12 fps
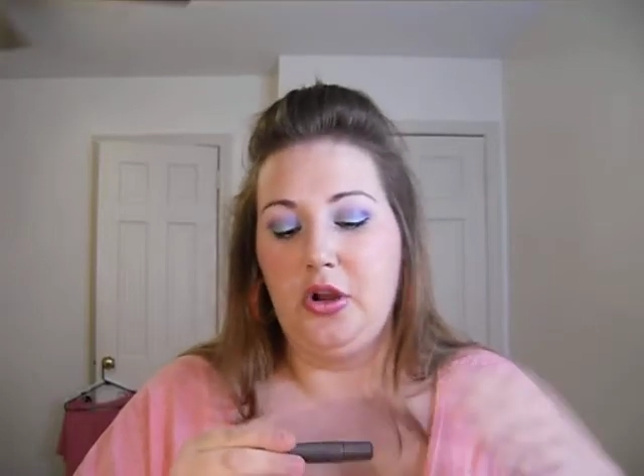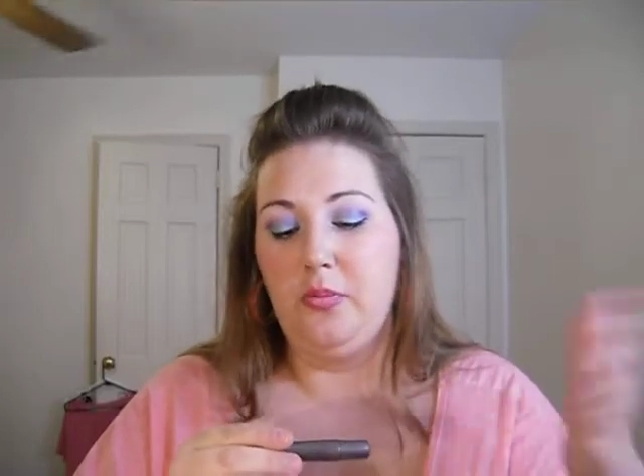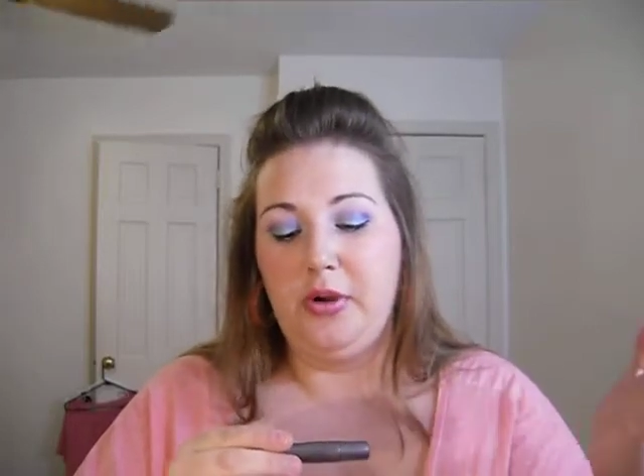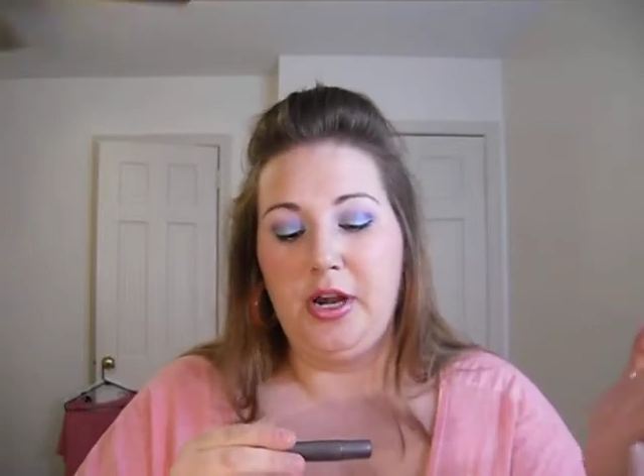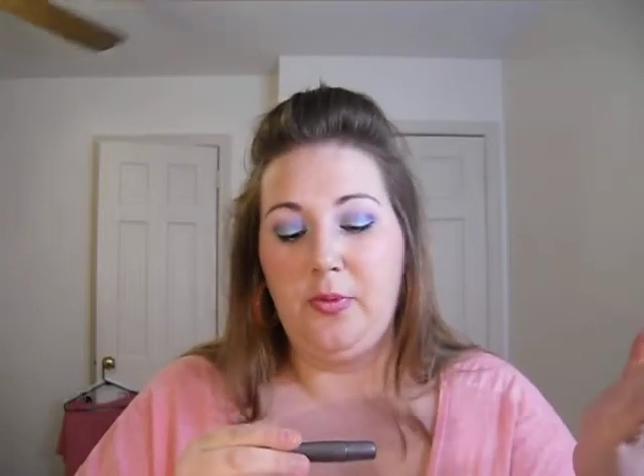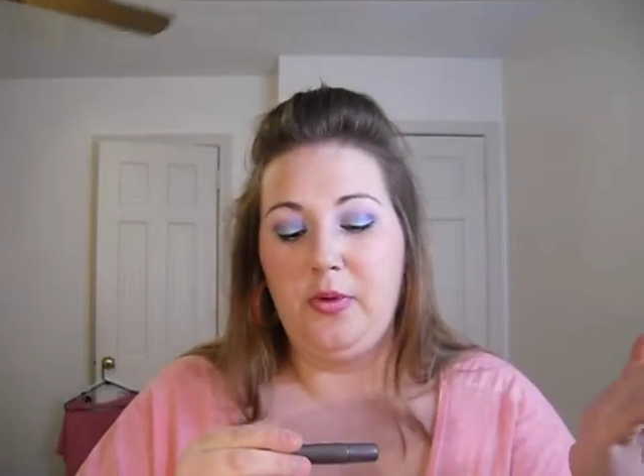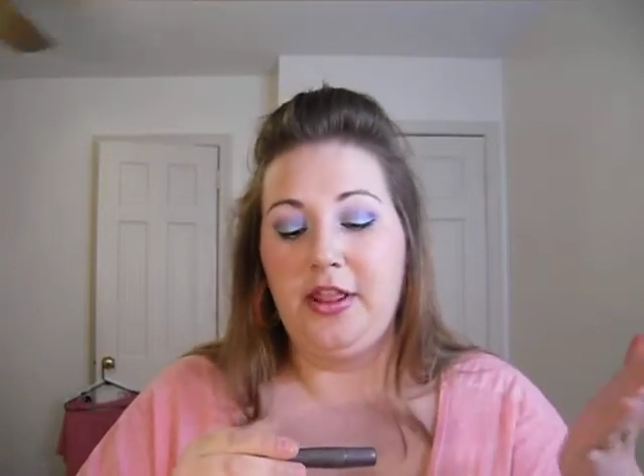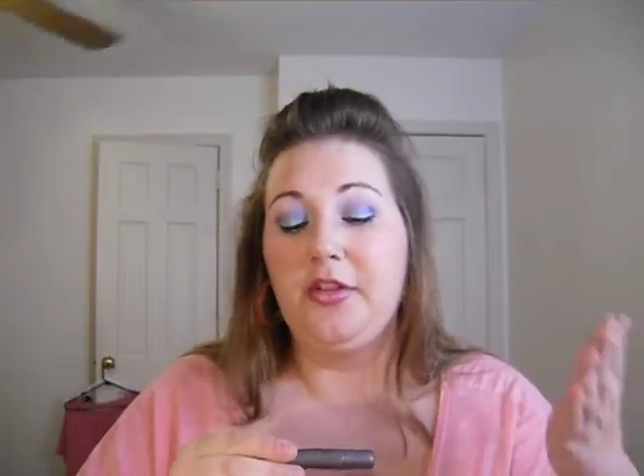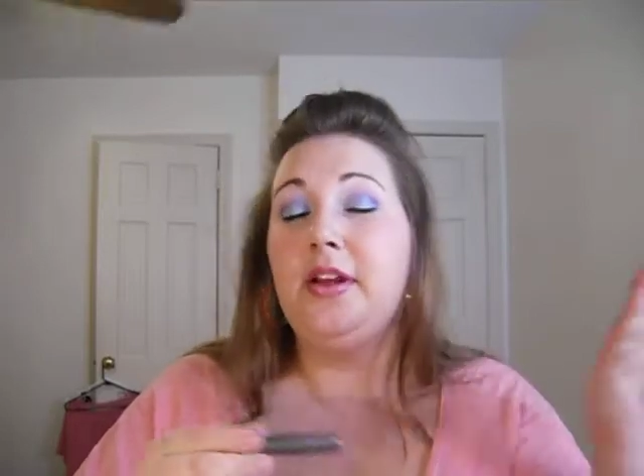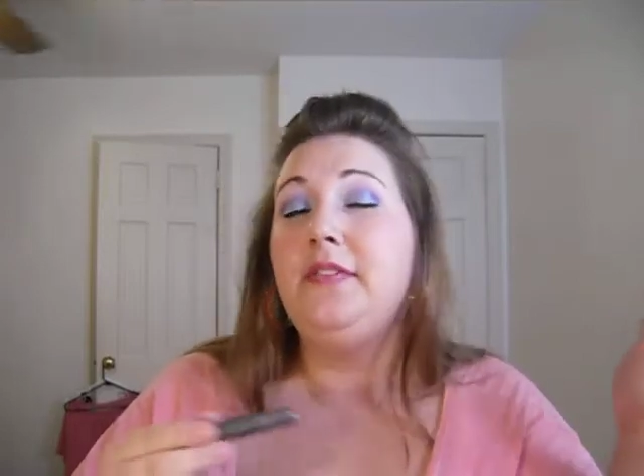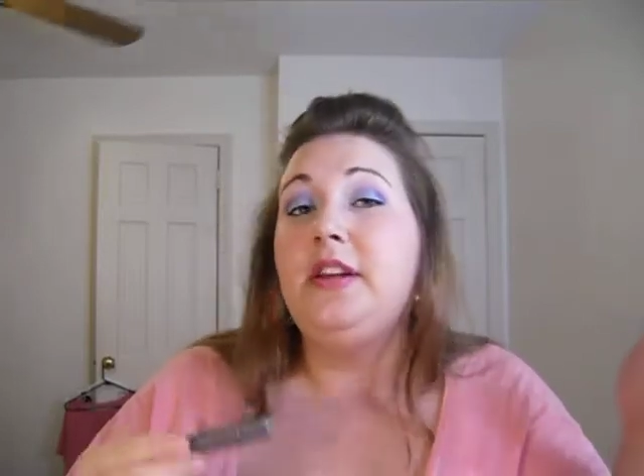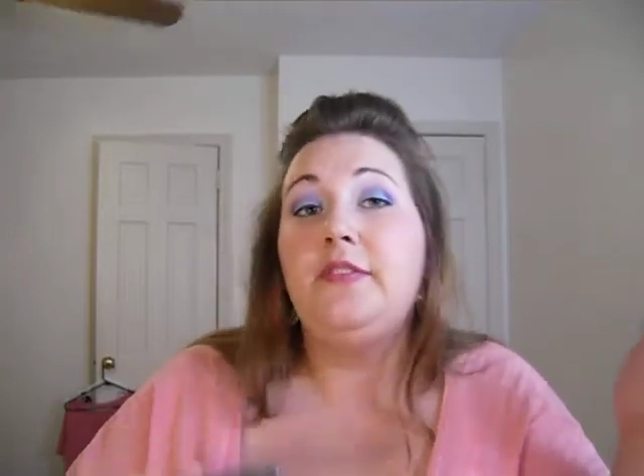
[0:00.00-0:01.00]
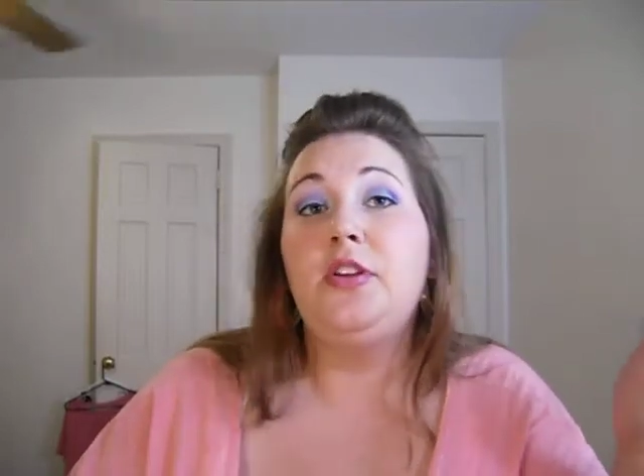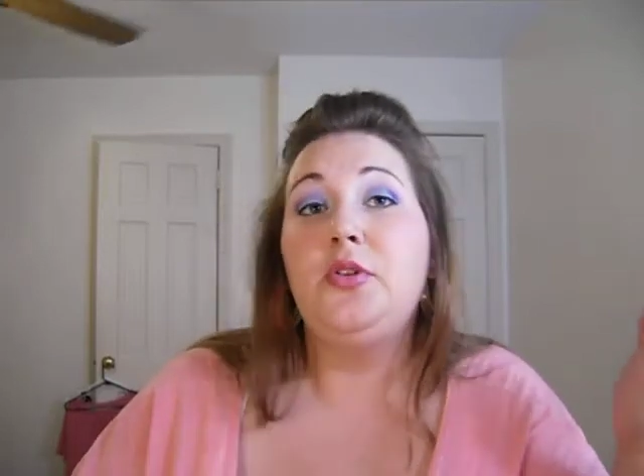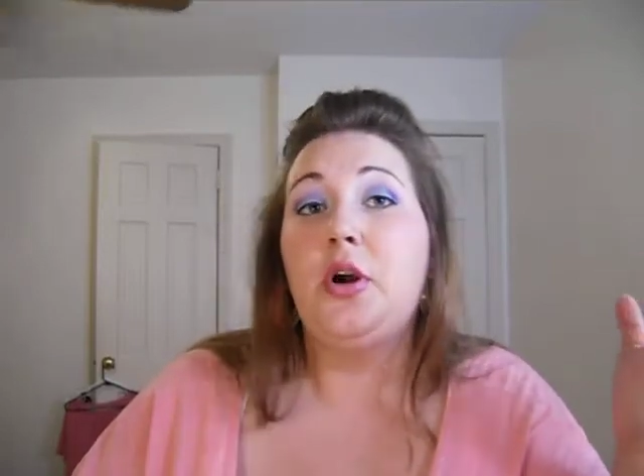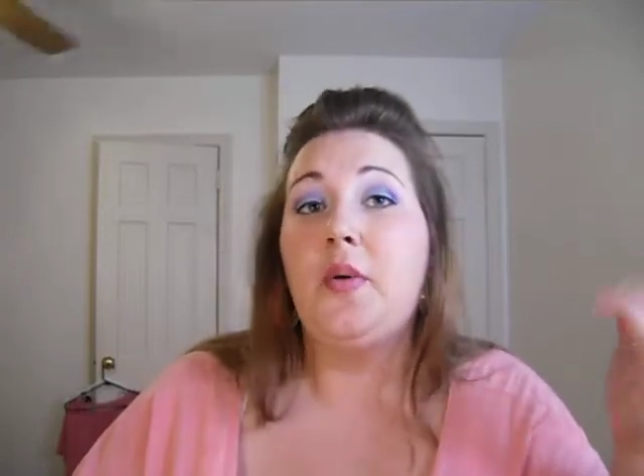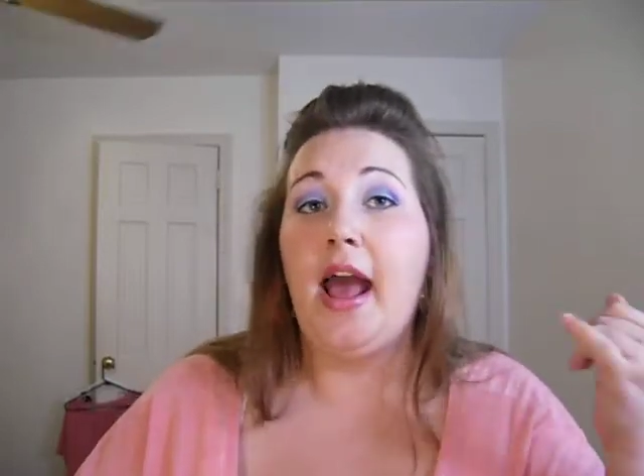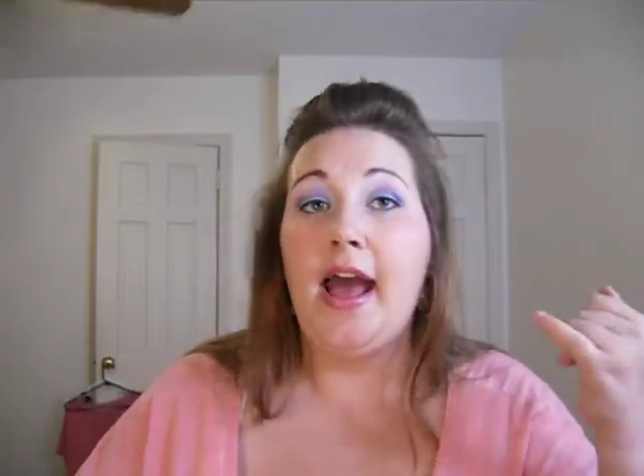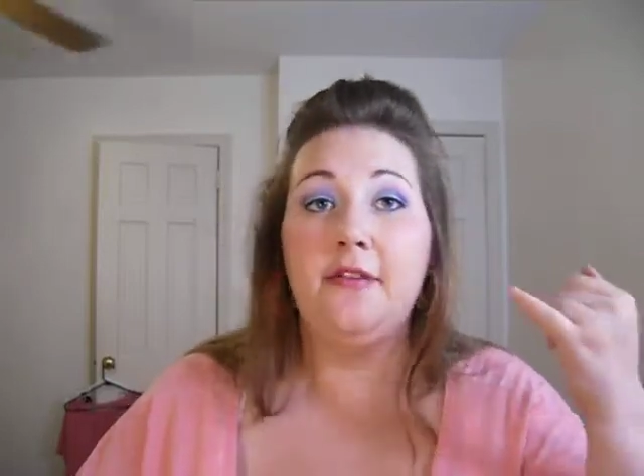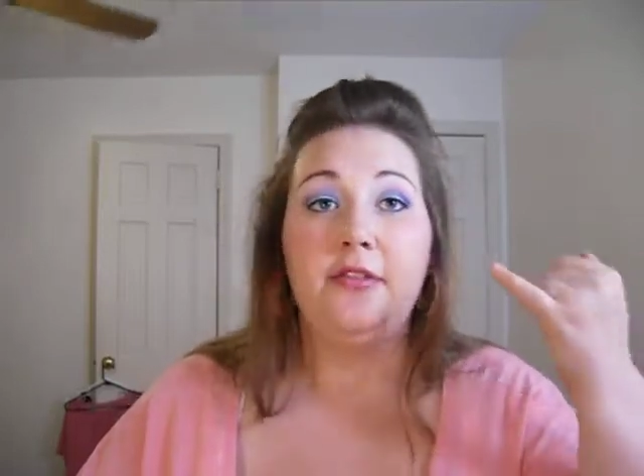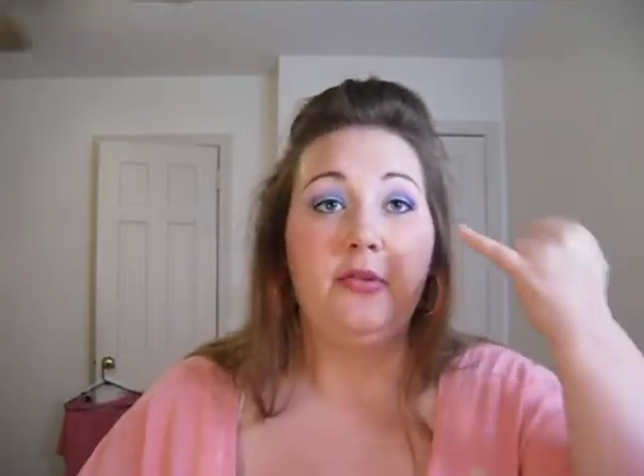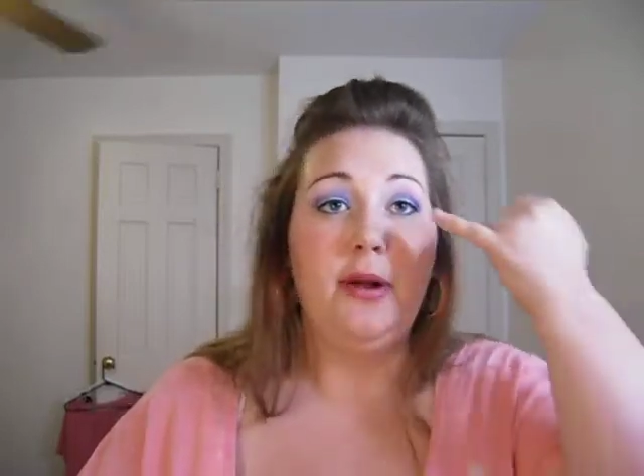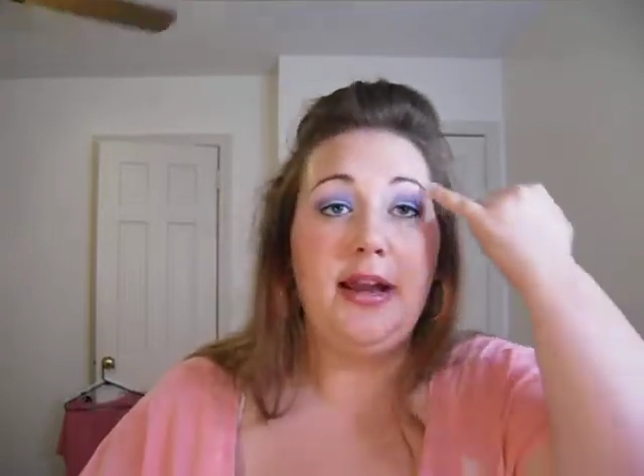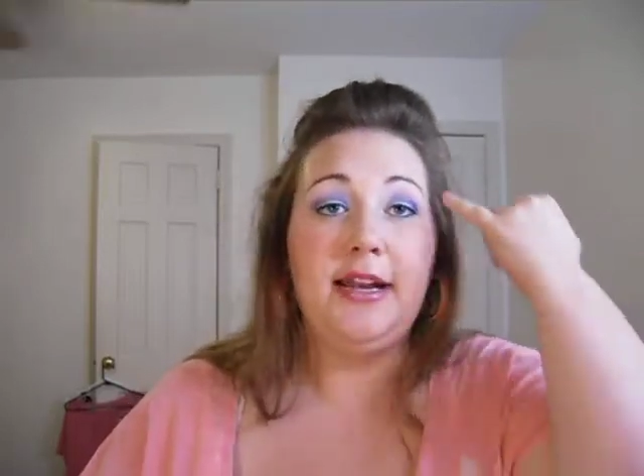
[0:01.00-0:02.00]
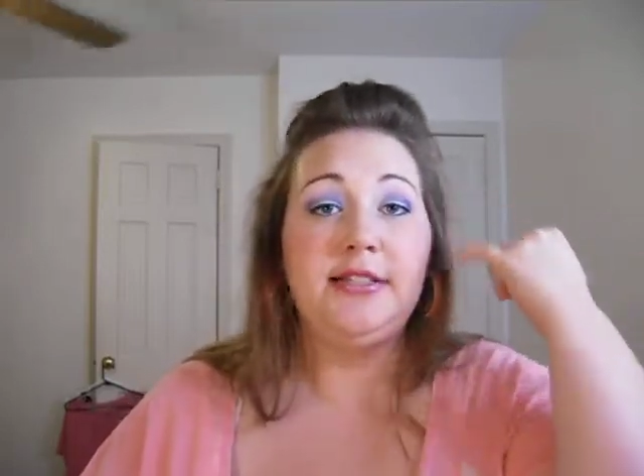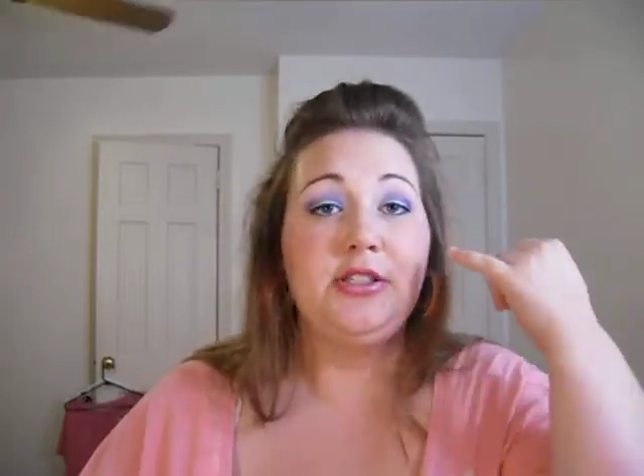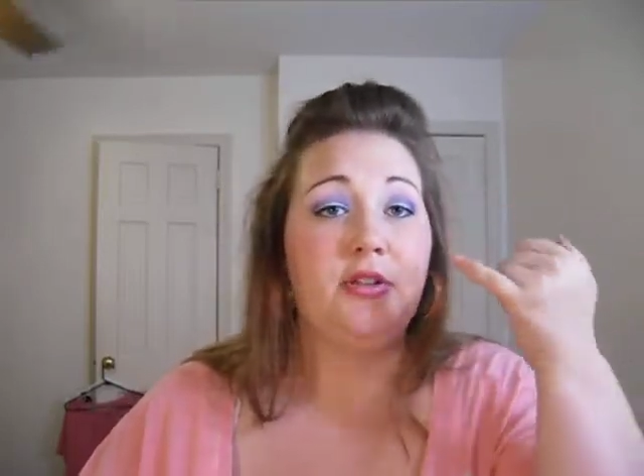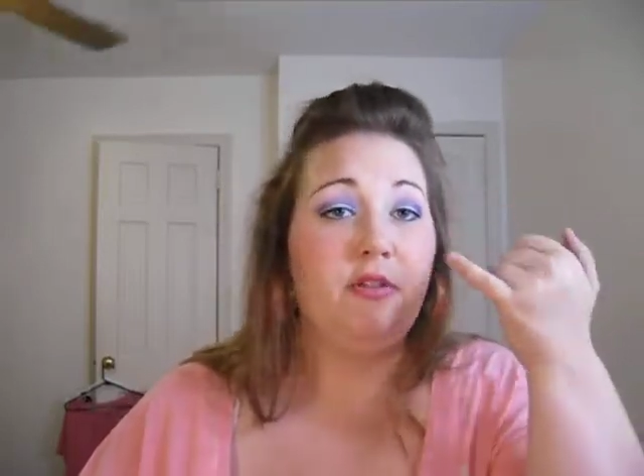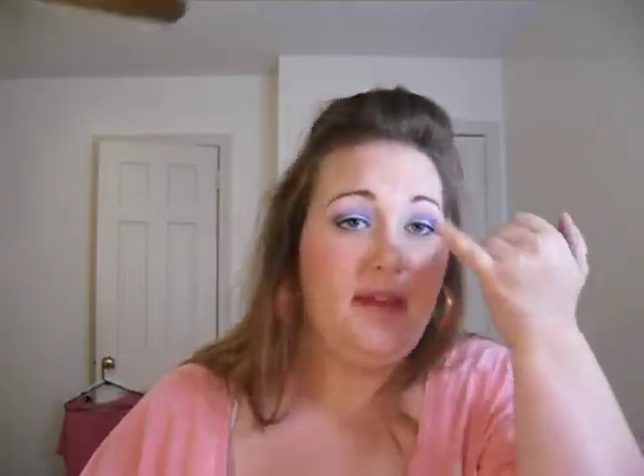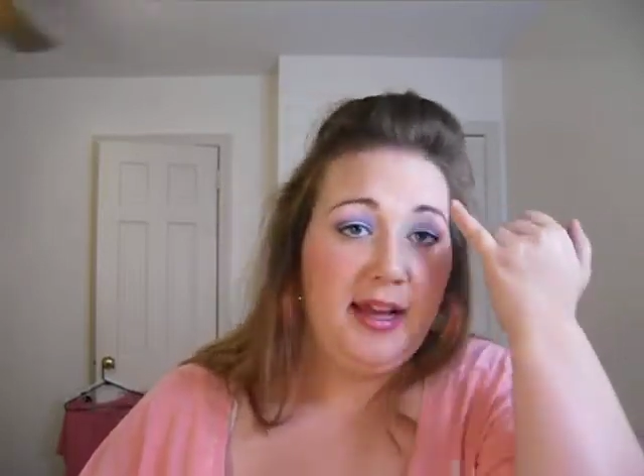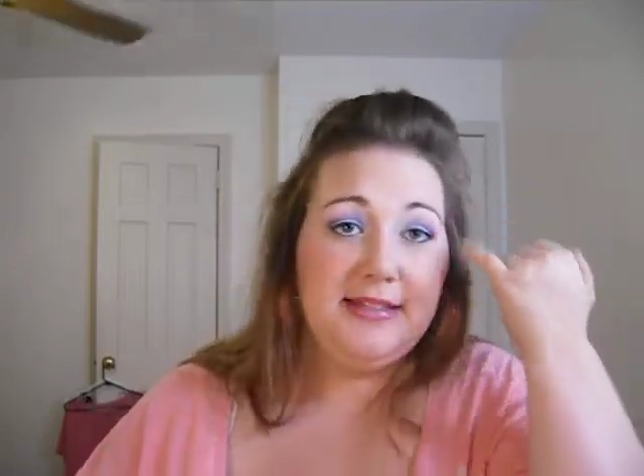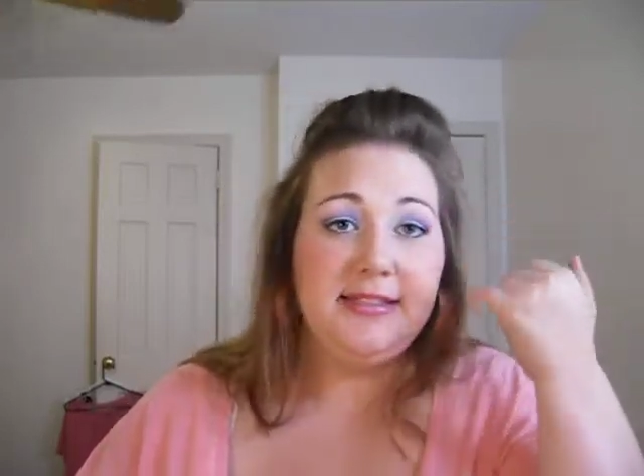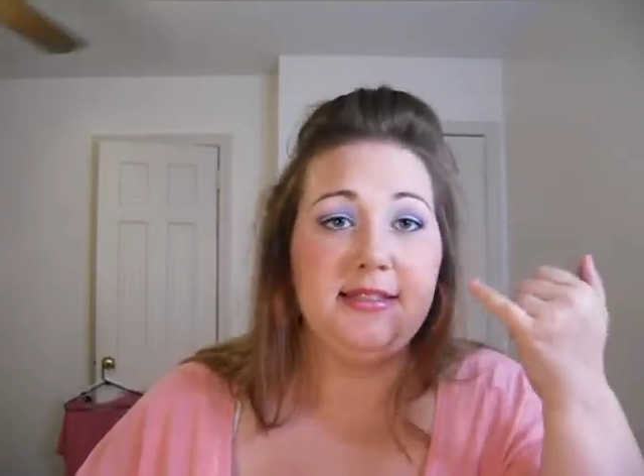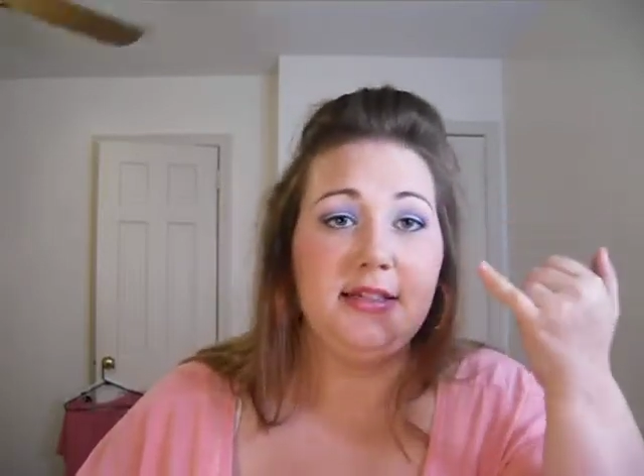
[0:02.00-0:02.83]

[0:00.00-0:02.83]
put up with, or even if you don't have the redness or the veins